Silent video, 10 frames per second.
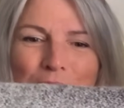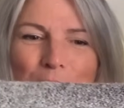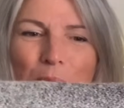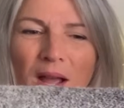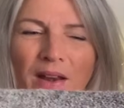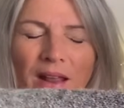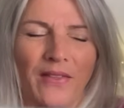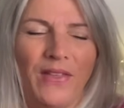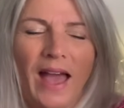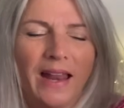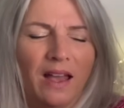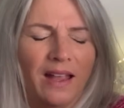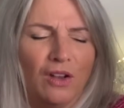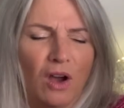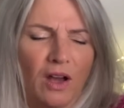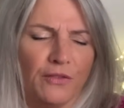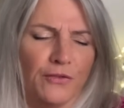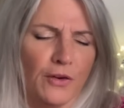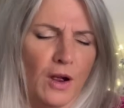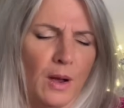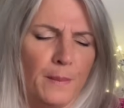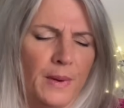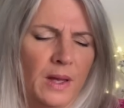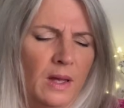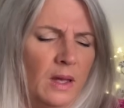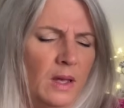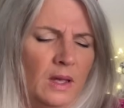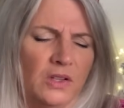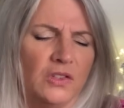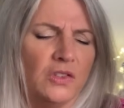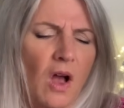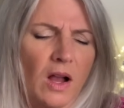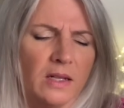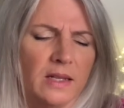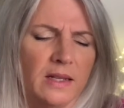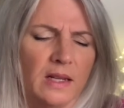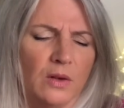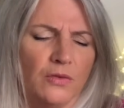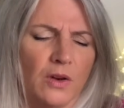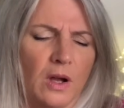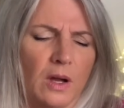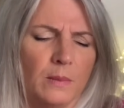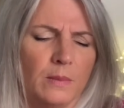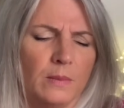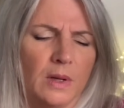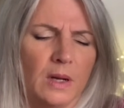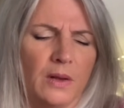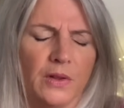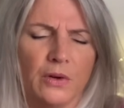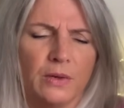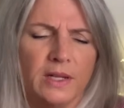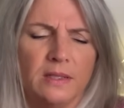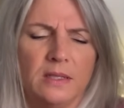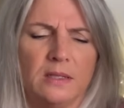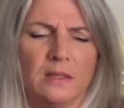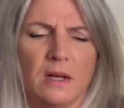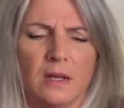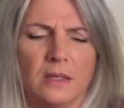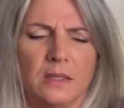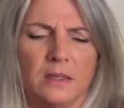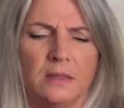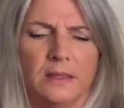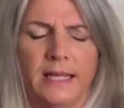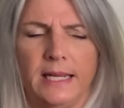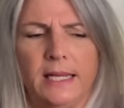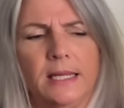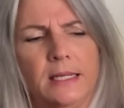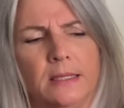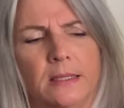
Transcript: So, and that I got from sock knitting from the crazy sock lady,